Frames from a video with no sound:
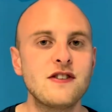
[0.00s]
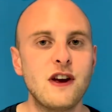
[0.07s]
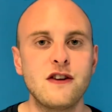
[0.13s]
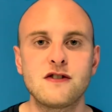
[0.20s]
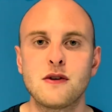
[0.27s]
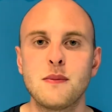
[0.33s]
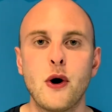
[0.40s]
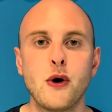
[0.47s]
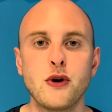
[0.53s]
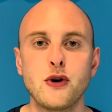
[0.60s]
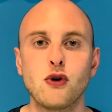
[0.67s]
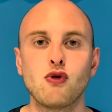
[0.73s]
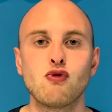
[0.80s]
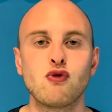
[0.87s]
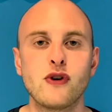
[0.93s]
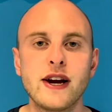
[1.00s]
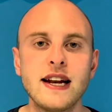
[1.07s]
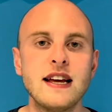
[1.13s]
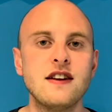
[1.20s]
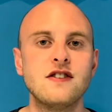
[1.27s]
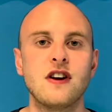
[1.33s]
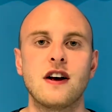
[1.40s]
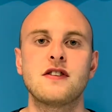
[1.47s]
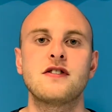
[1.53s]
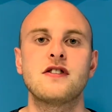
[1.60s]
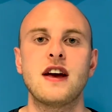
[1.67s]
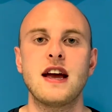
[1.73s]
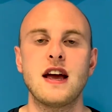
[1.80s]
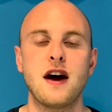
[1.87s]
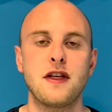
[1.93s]
testimonial really does
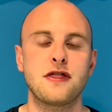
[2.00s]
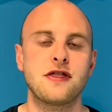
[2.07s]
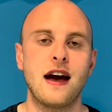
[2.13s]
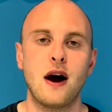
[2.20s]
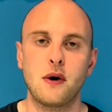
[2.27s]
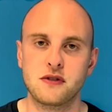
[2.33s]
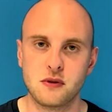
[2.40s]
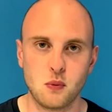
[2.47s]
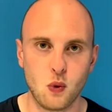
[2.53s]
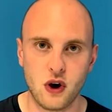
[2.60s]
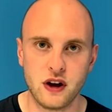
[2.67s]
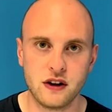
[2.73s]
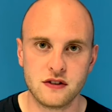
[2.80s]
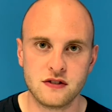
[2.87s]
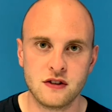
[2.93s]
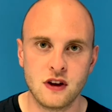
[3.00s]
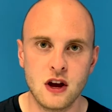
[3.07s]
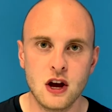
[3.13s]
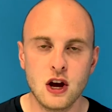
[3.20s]
say 1,000 words.